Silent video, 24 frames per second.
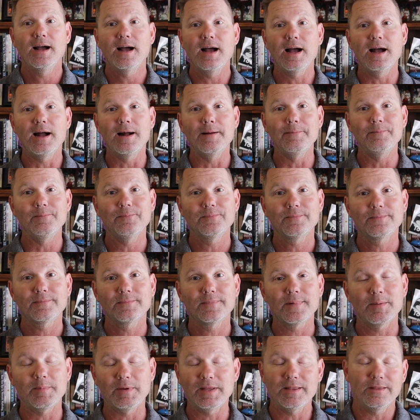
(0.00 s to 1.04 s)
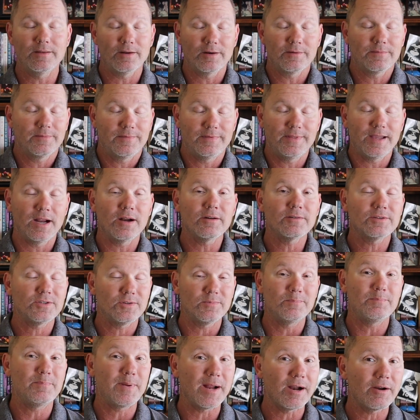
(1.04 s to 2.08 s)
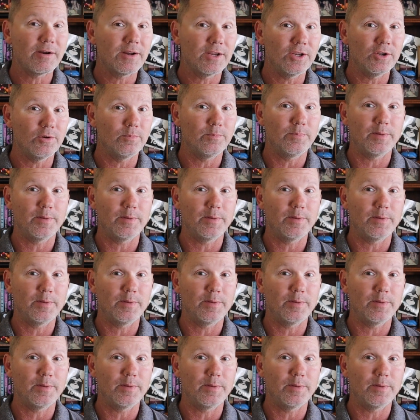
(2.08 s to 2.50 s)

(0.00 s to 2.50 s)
I mean, they're there to bury you,